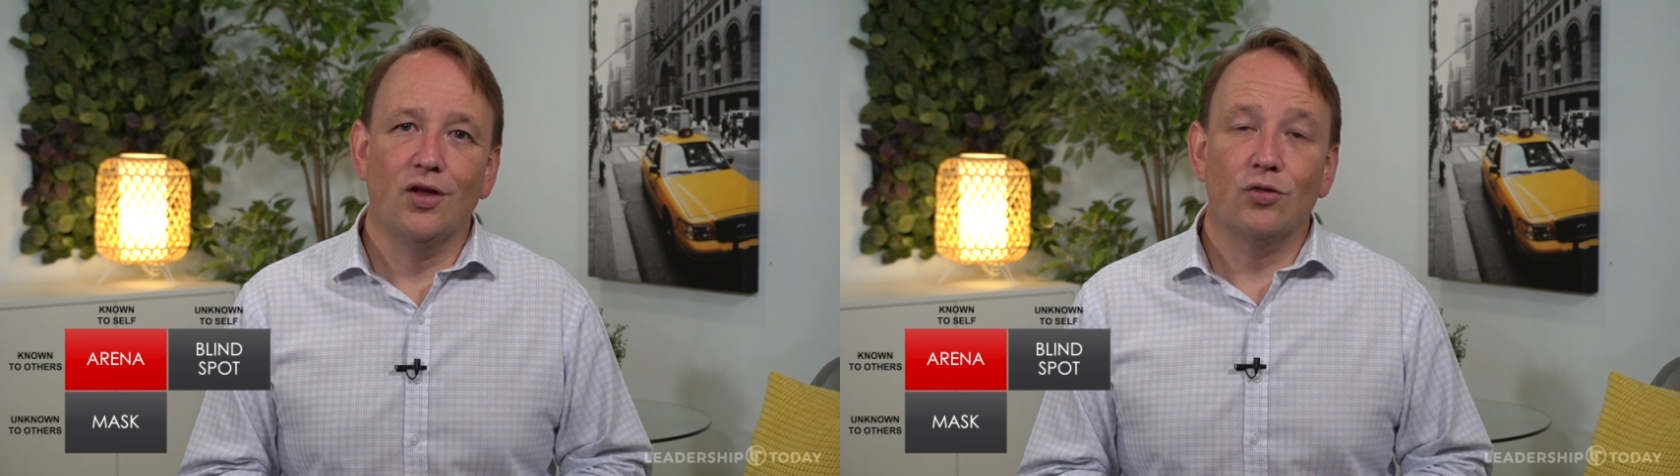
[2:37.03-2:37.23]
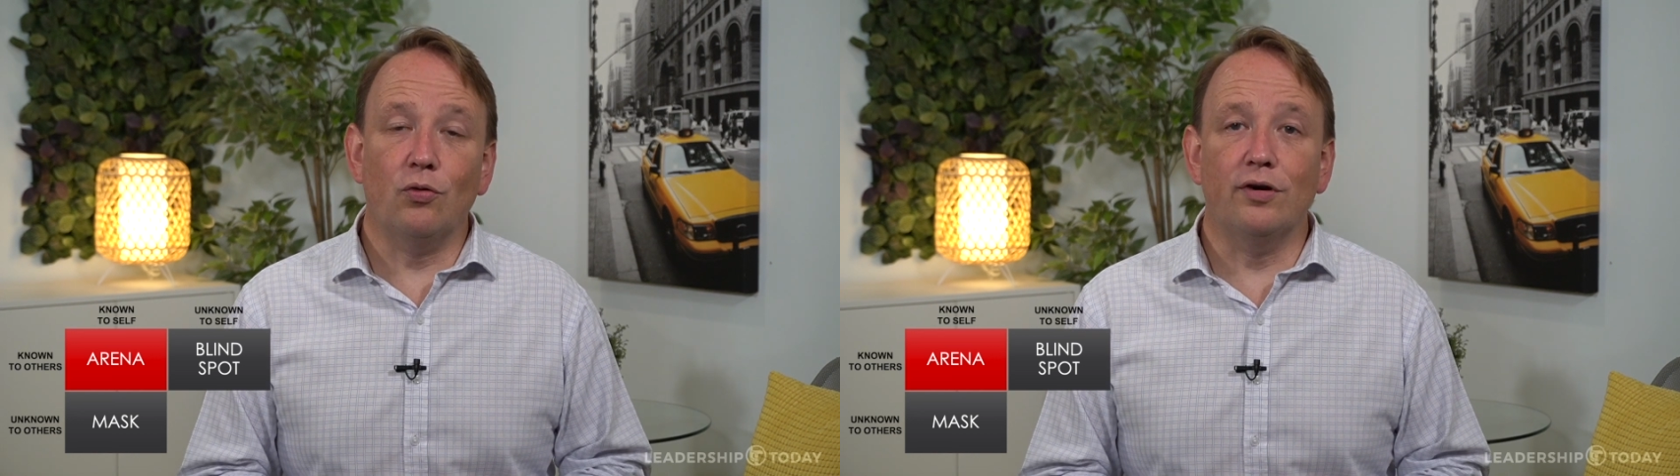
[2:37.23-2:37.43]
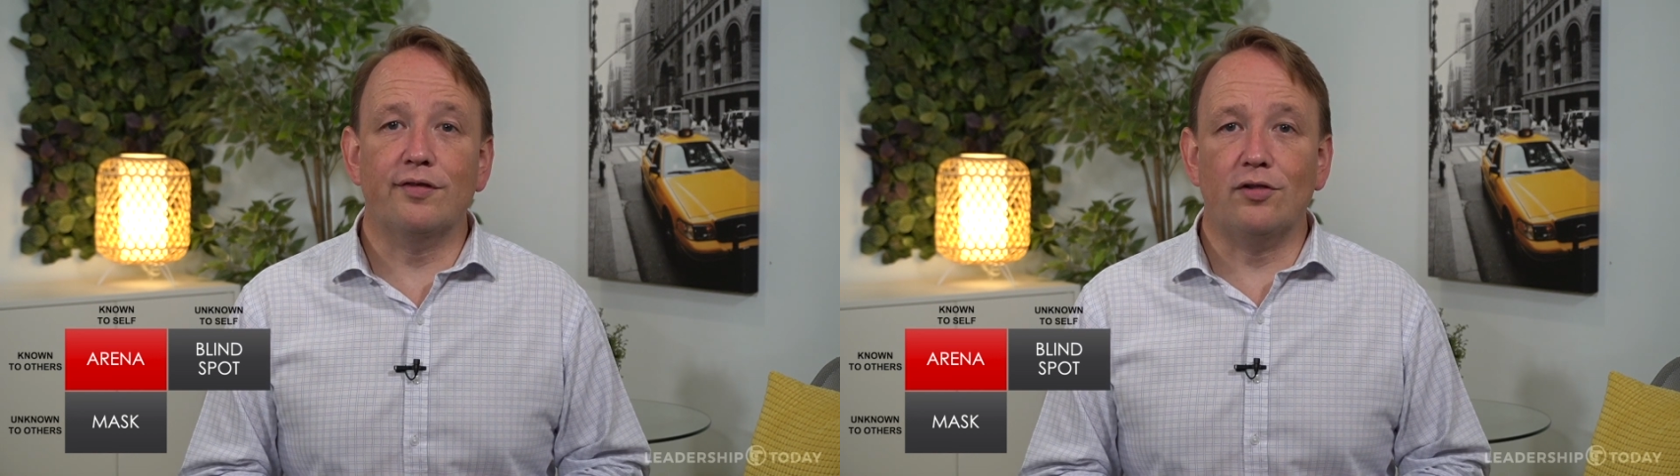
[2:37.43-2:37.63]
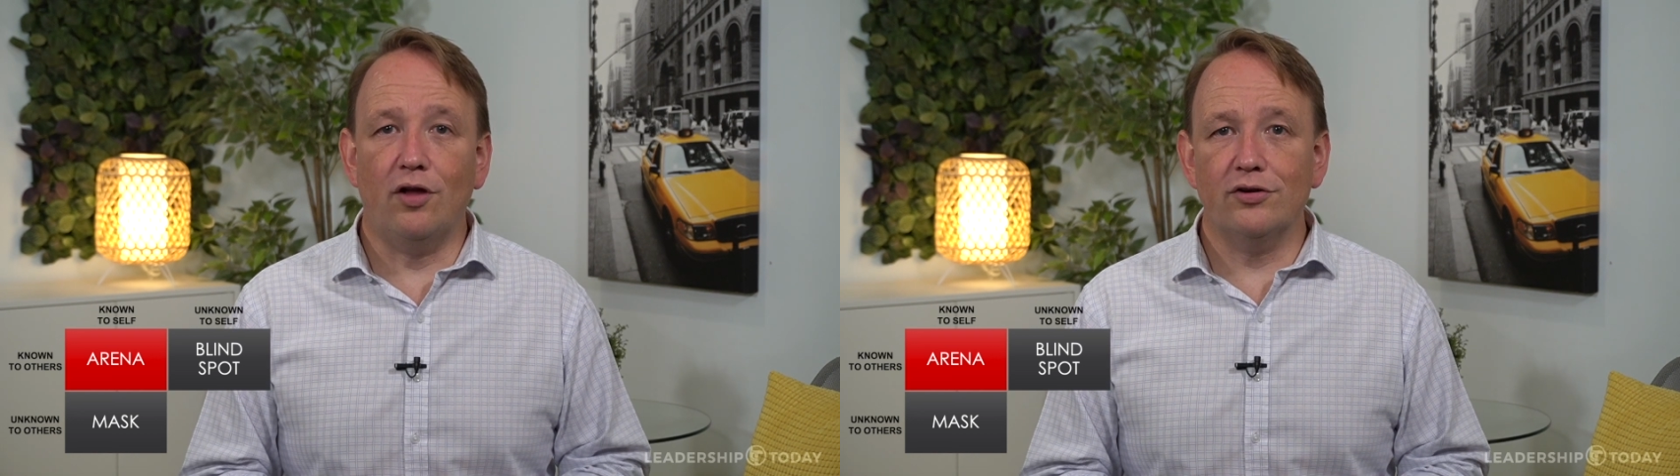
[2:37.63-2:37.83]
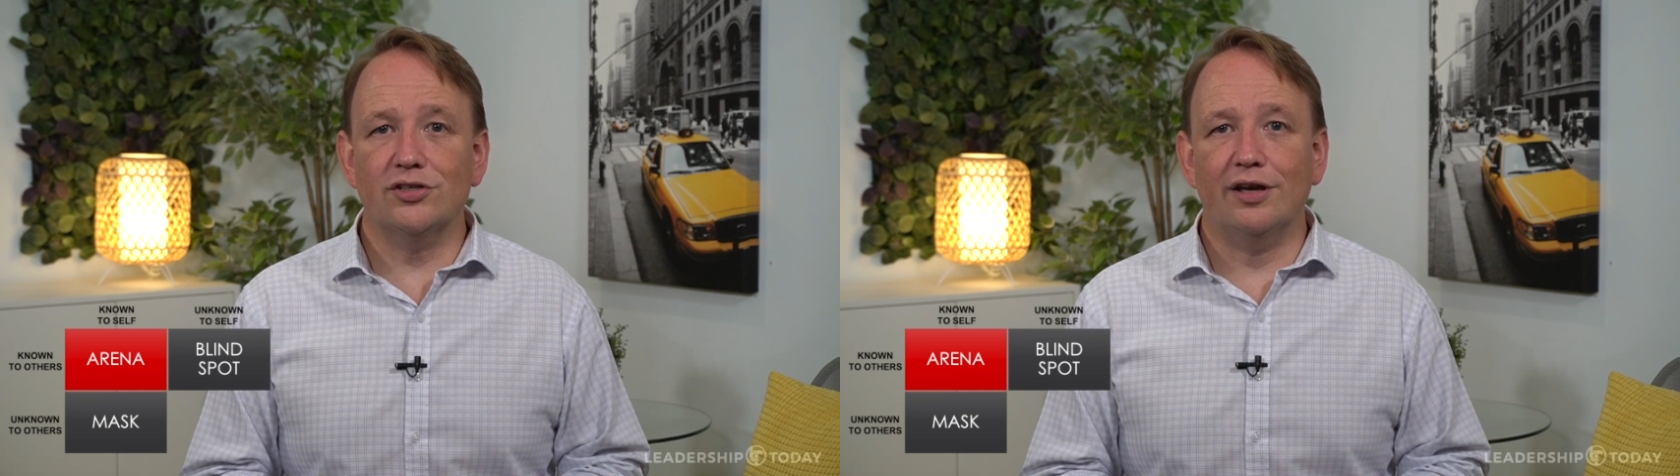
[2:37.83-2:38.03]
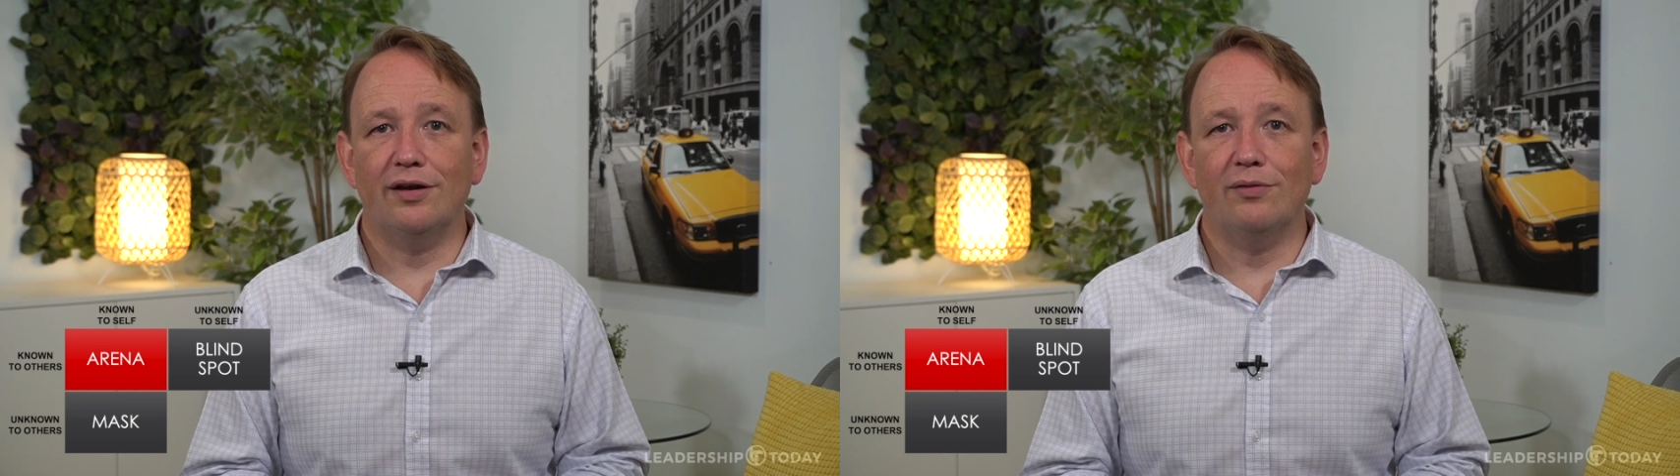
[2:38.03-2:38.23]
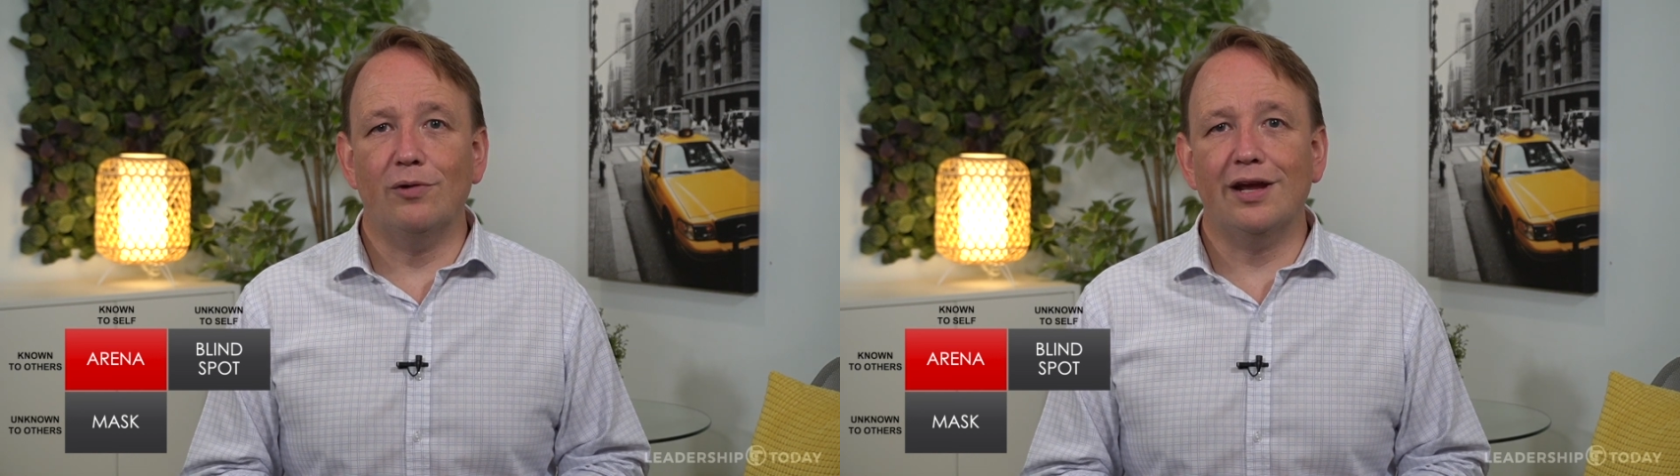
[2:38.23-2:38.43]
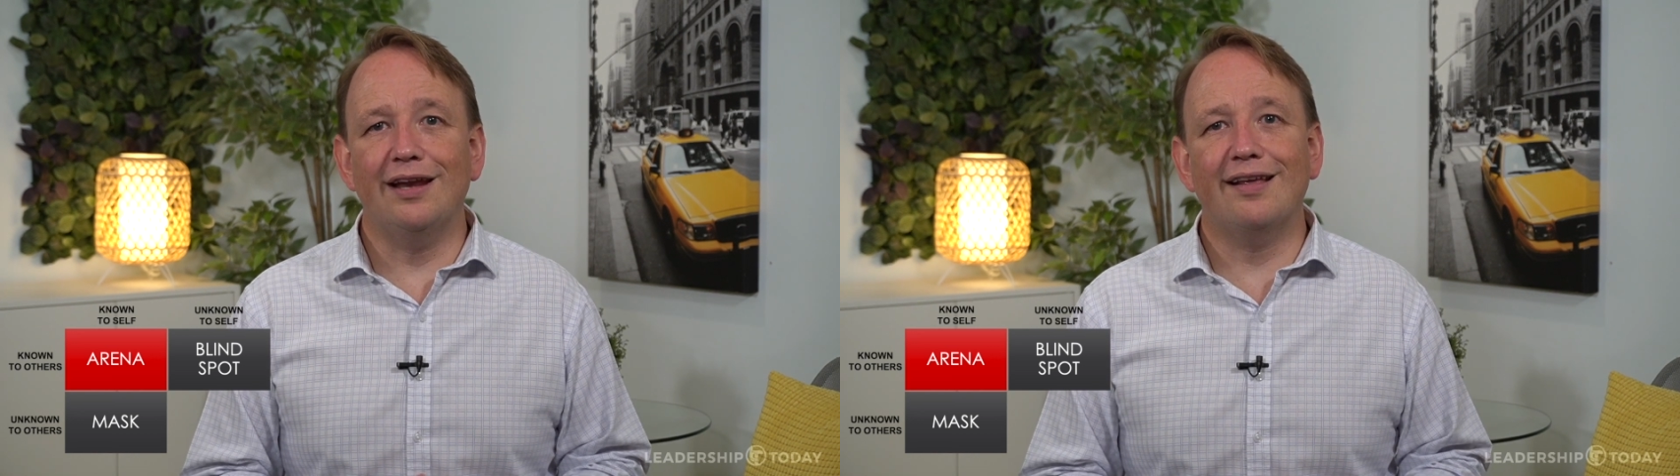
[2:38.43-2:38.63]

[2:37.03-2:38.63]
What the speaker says: Through disclosure, we can